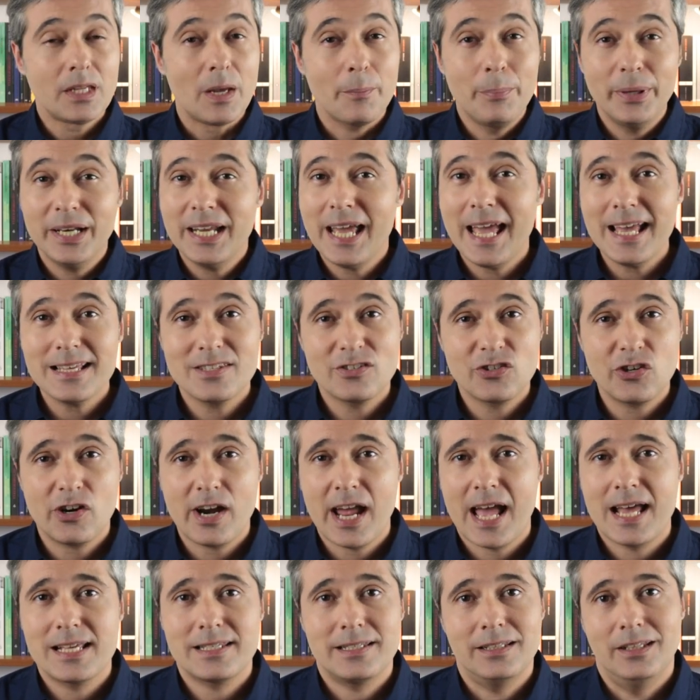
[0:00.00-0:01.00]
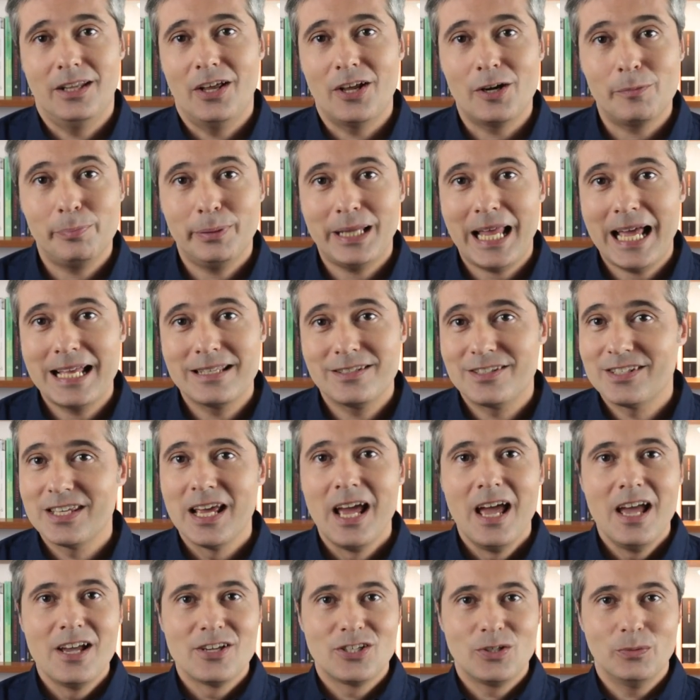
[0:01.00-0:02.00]
But Esther has a lot of plans.
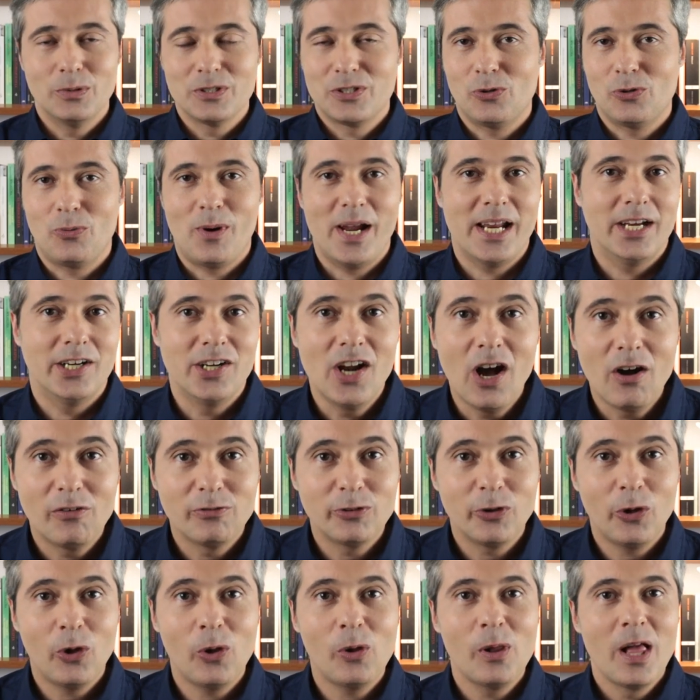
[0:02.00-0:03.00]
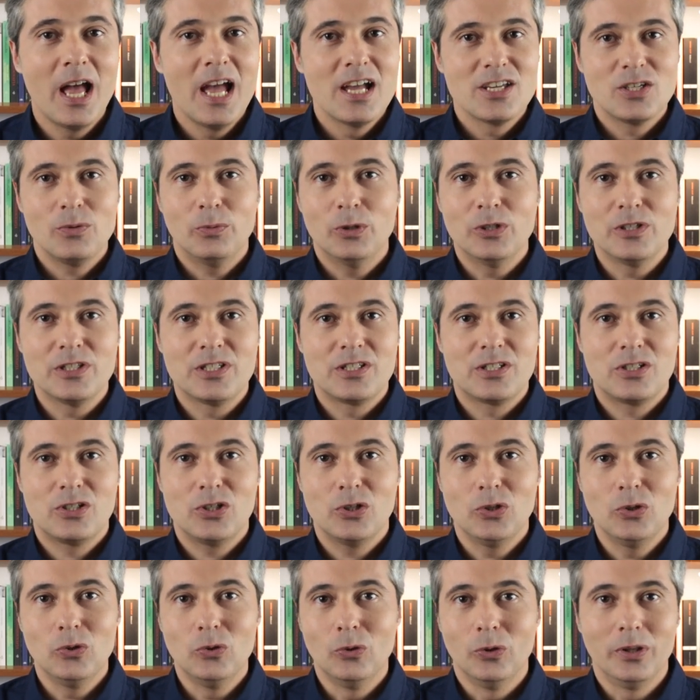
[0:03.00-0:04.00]
She to write a novel, she wants
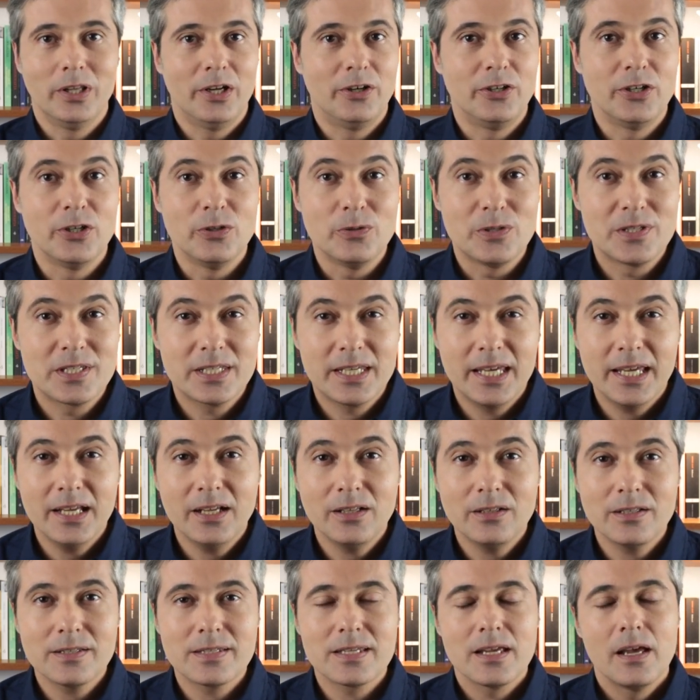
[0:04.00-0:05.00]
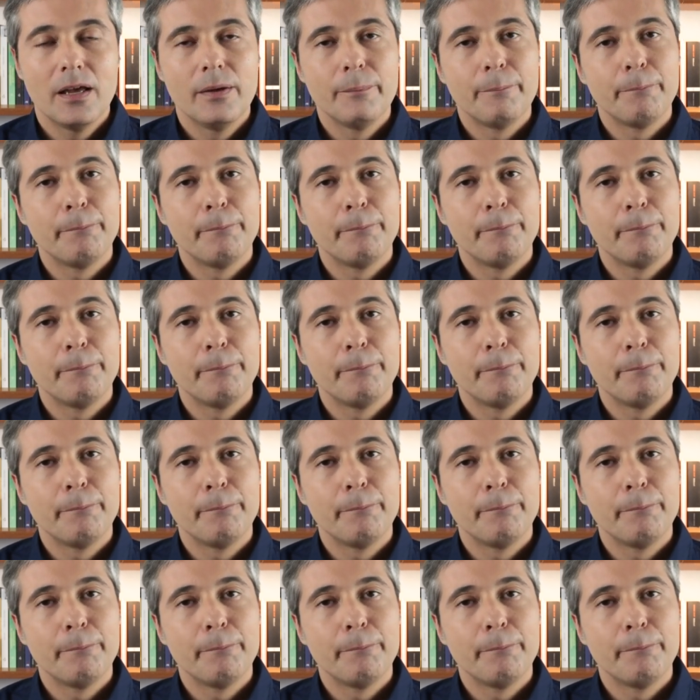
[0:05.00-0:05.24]
to learn new skills,